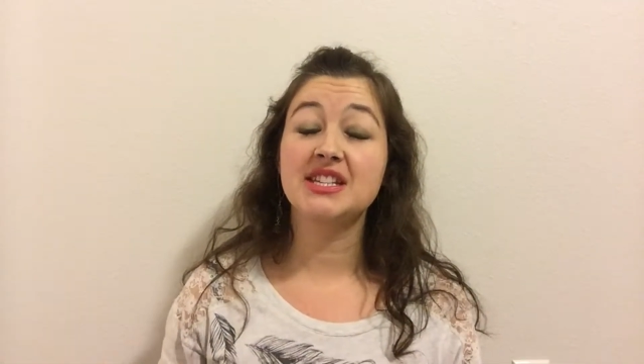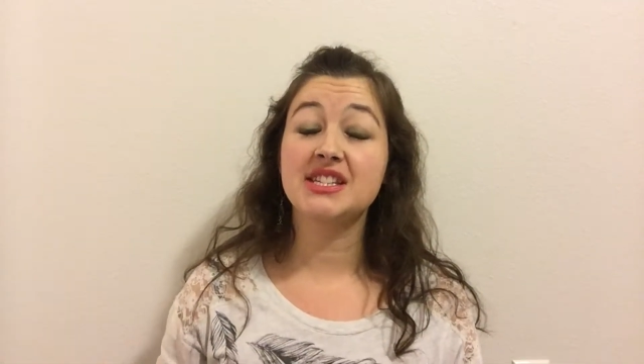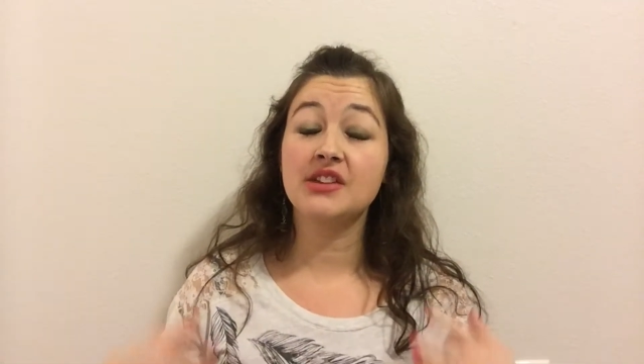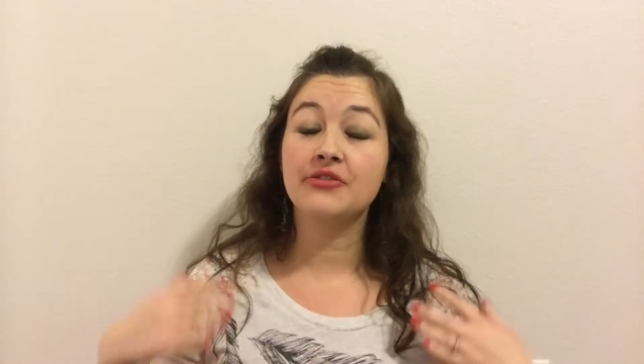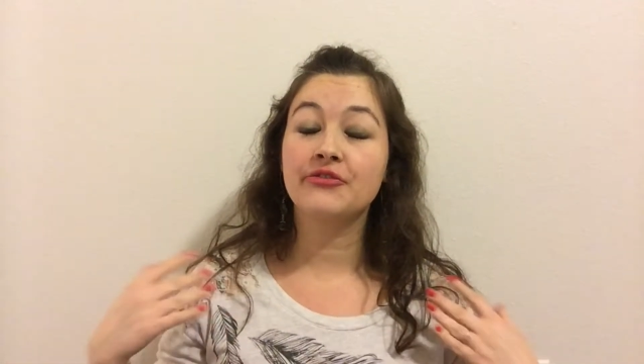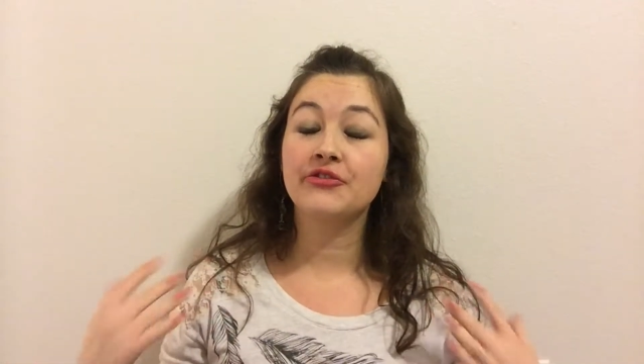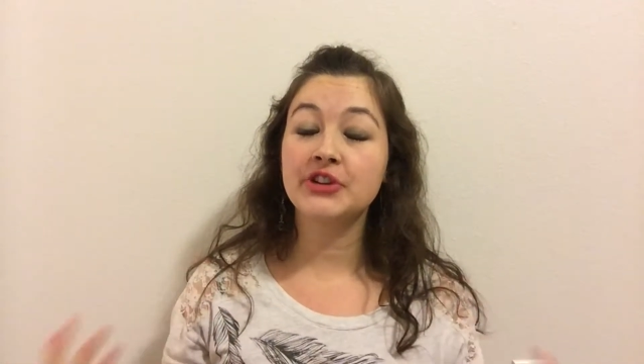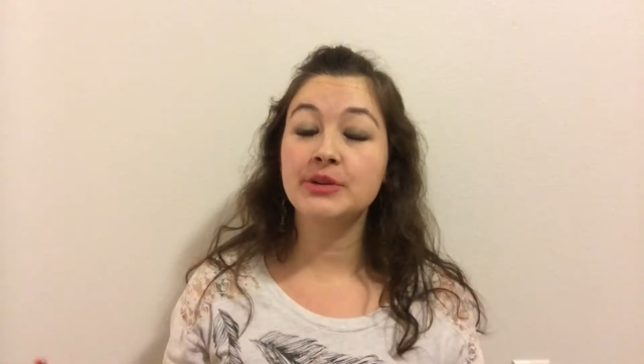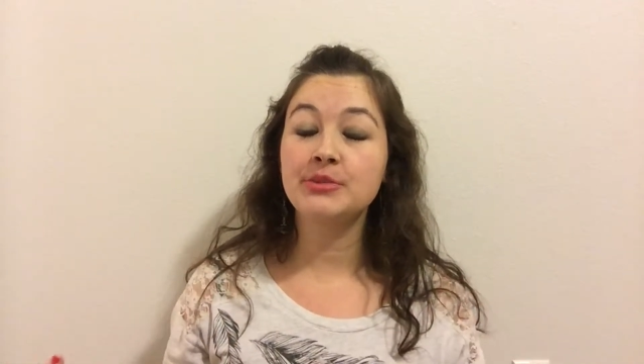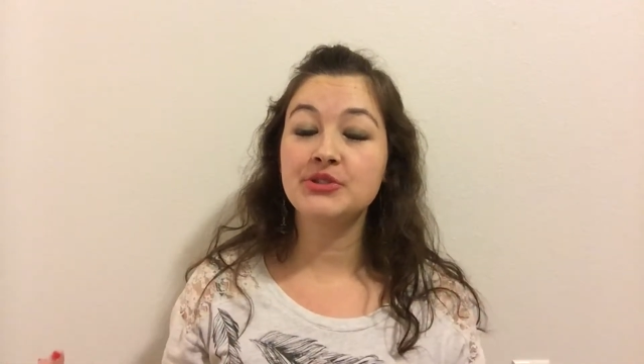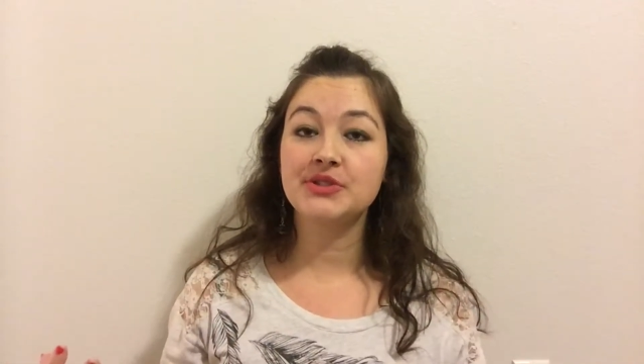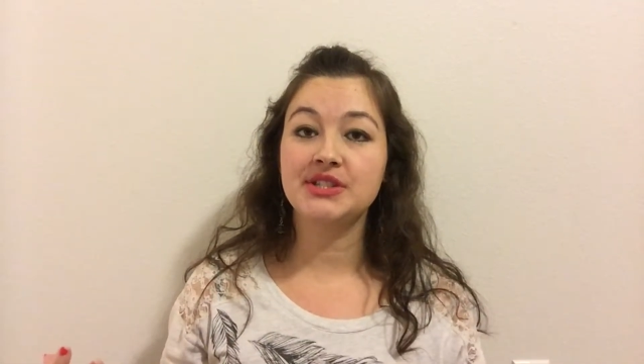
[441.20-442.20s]
is a free
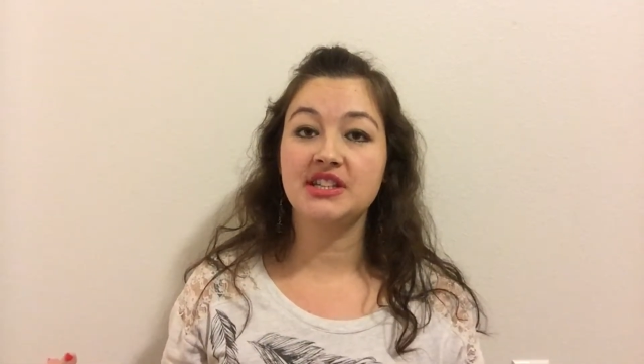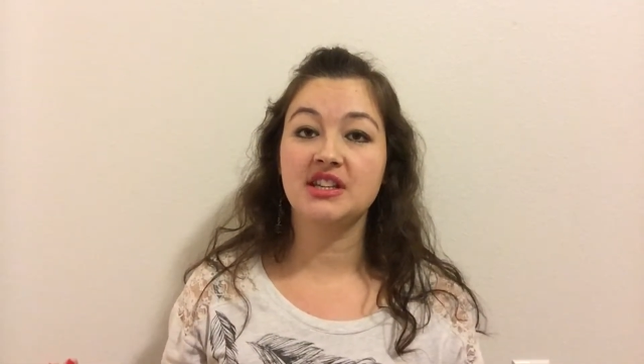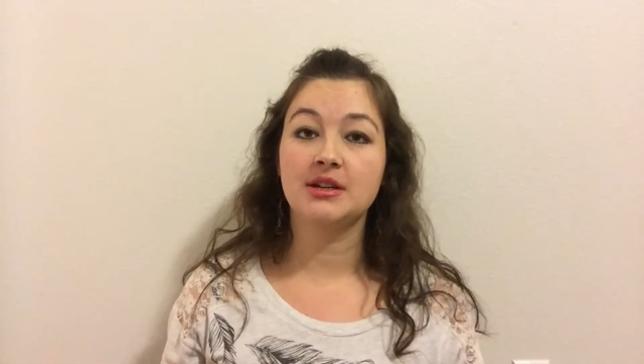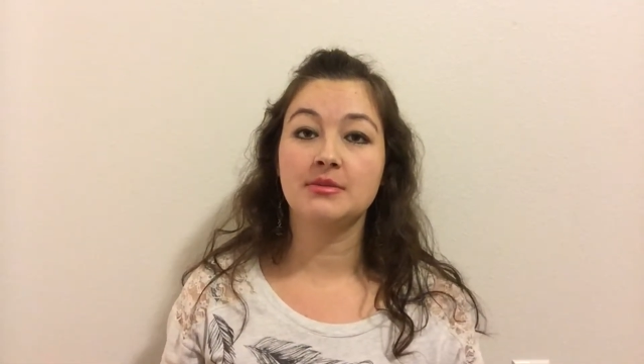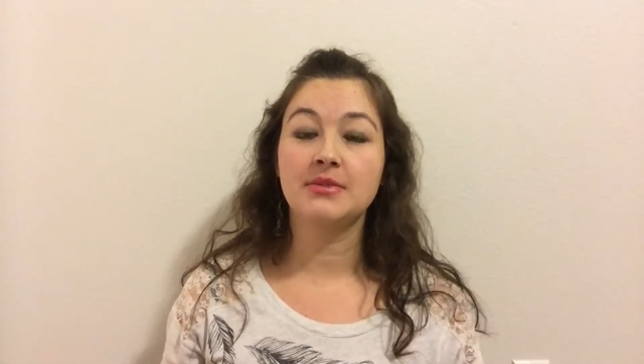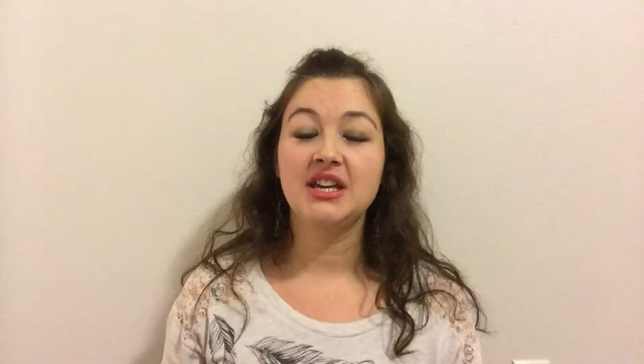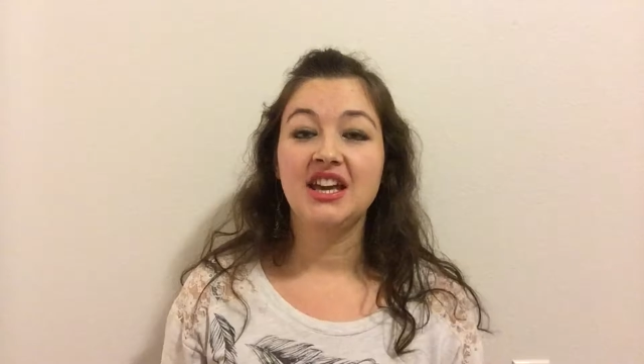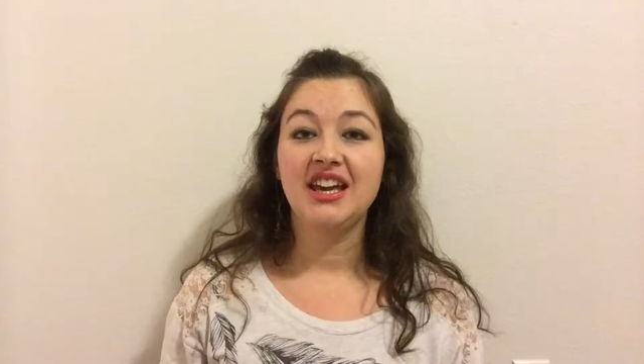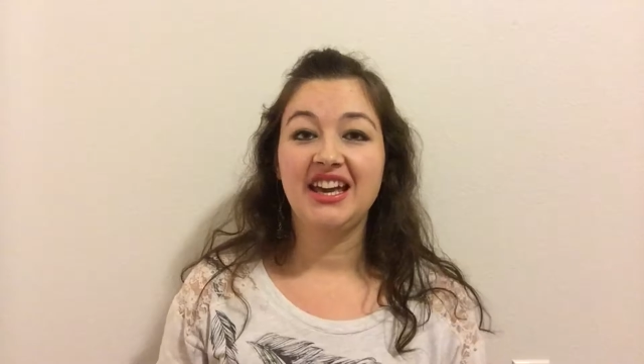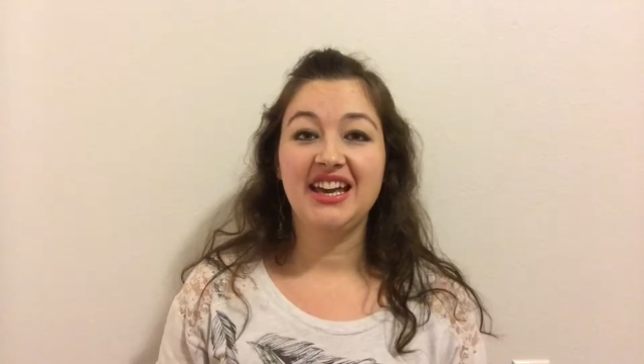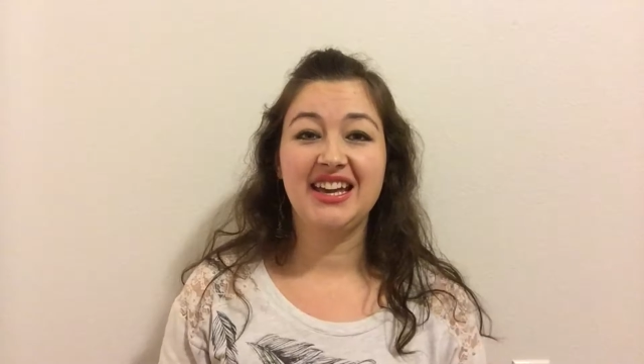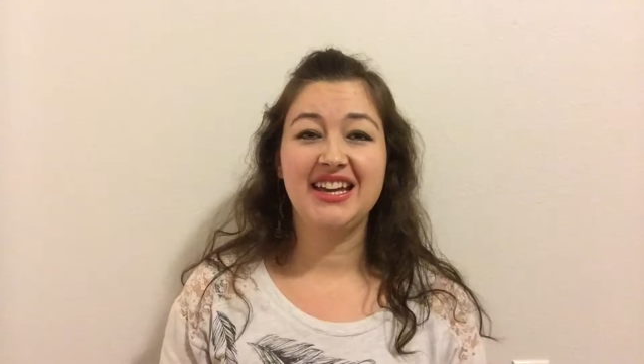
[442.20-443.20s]
museum
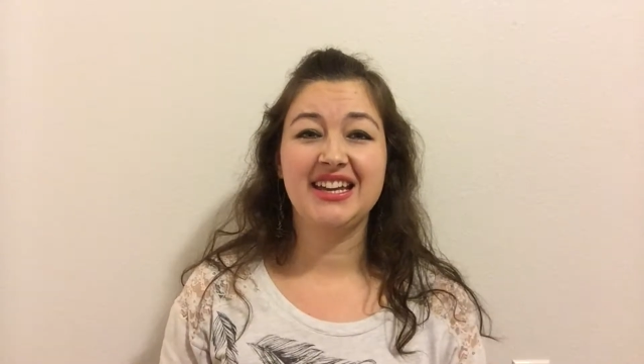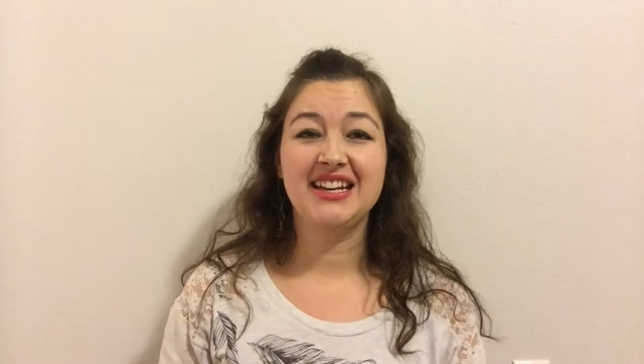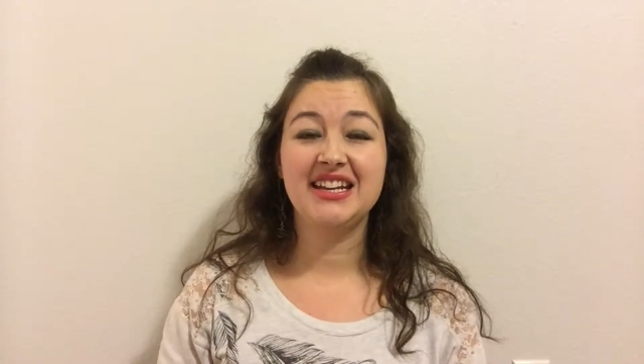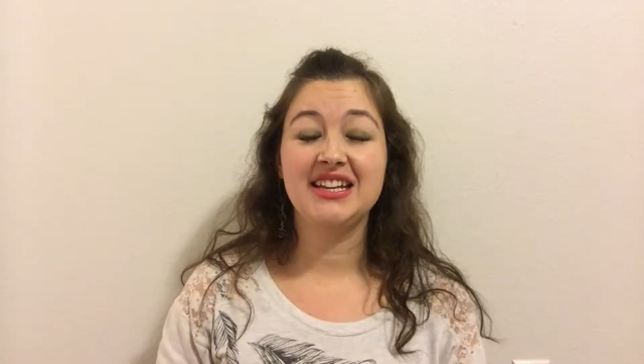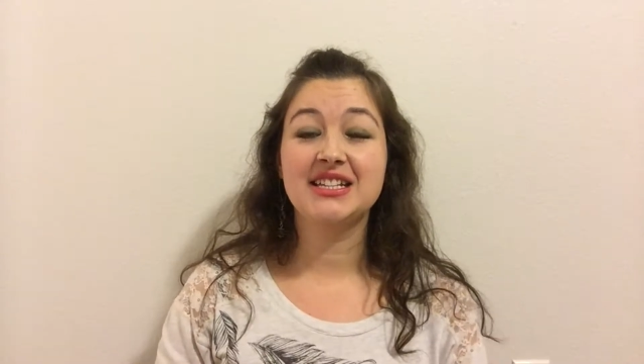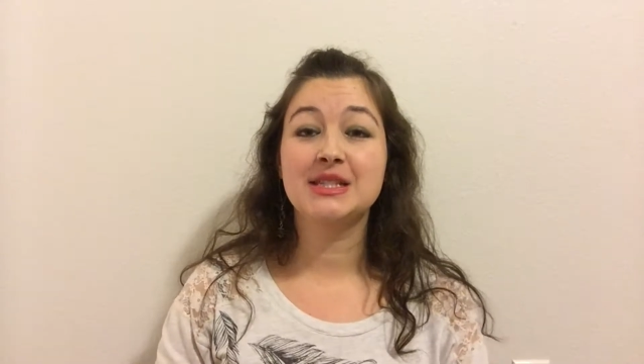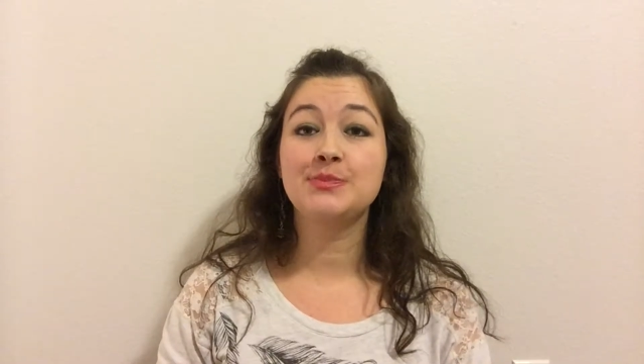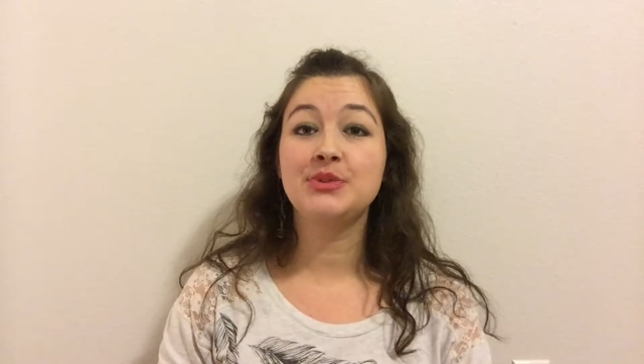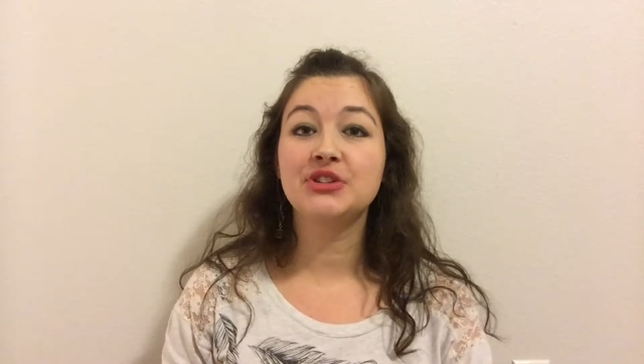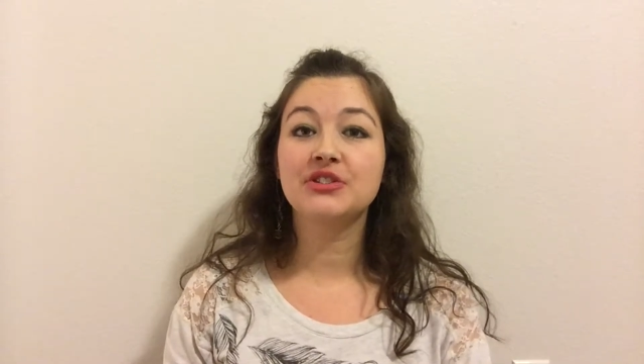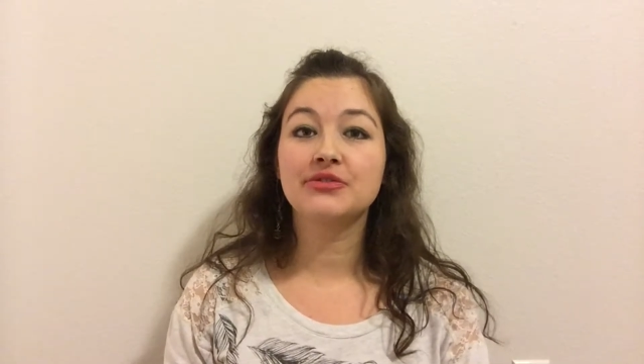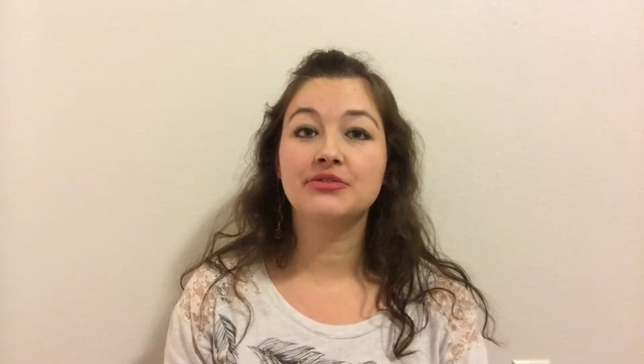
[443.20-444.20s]
and it is
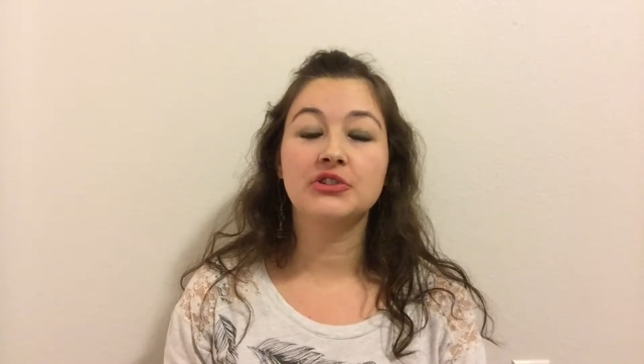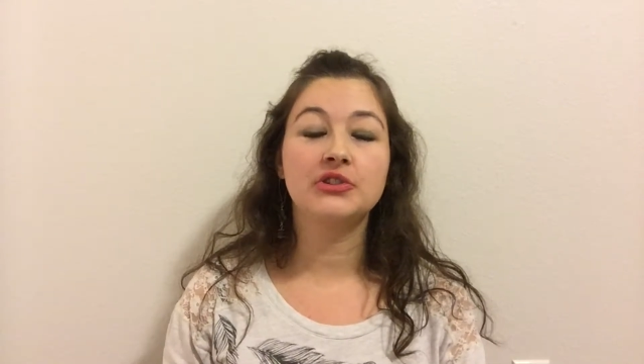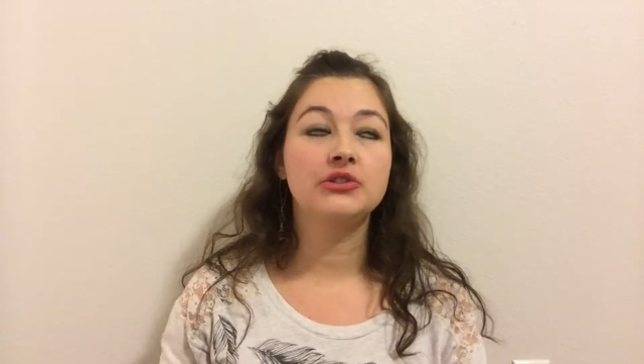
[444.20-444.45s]
beautiful.